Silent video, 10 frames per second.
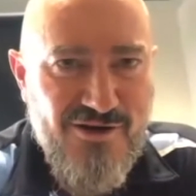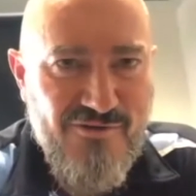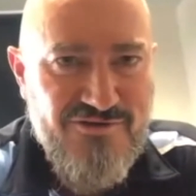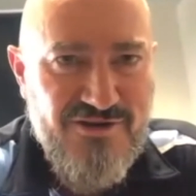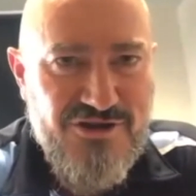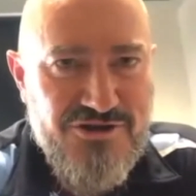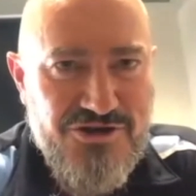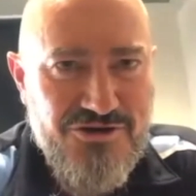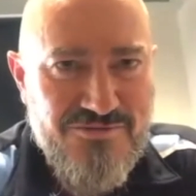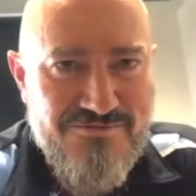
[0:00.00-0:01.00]
Obviously,
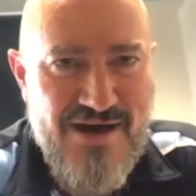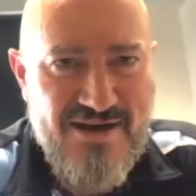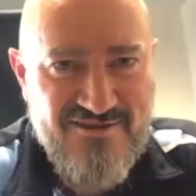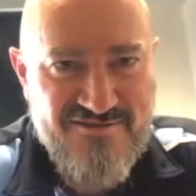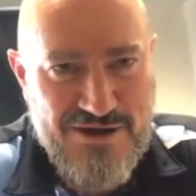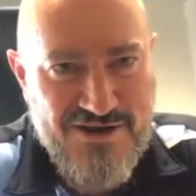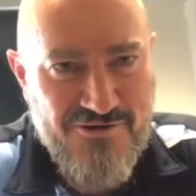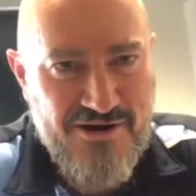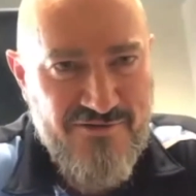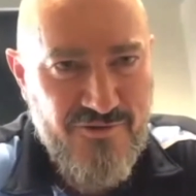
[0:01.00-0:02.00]
huge, massive
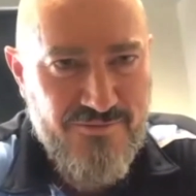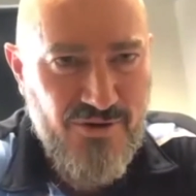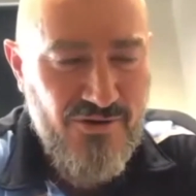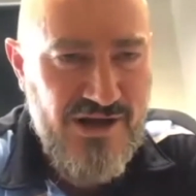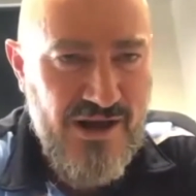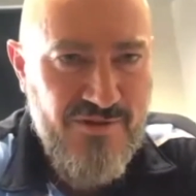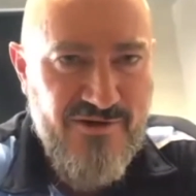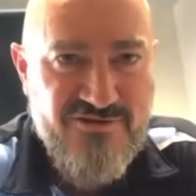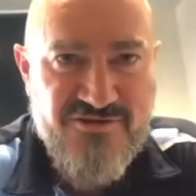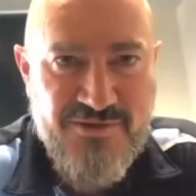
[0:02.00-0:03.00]
pedigree in football, couple of
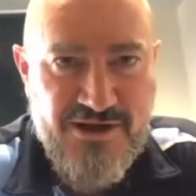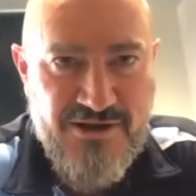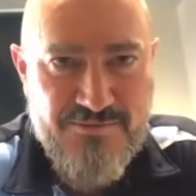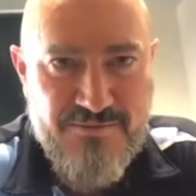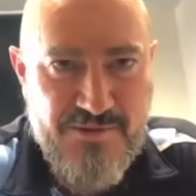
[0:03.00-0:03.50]
extra $1 million